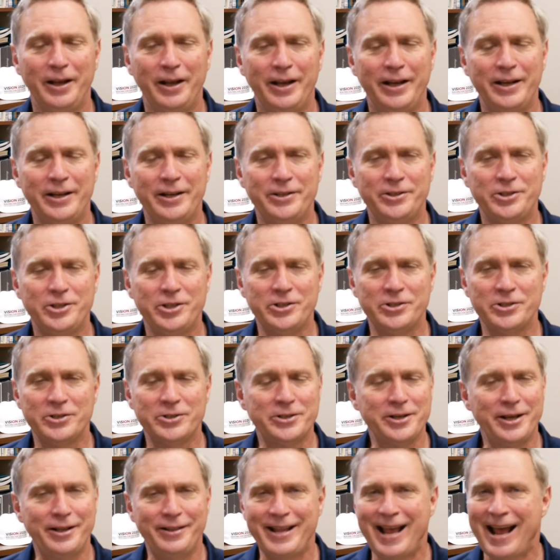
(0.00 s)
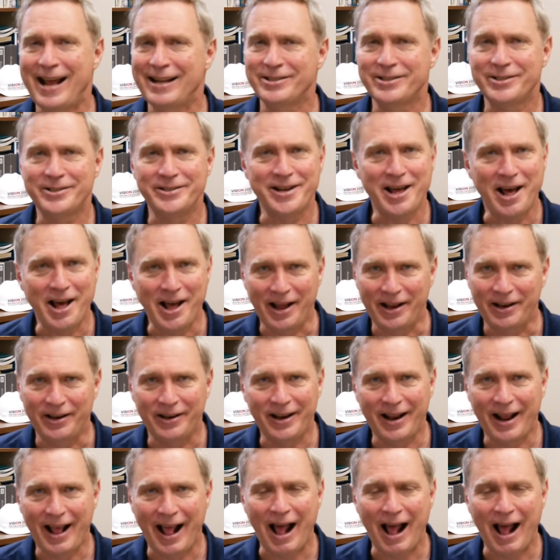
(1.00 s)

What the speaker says: And Jesus said, that's not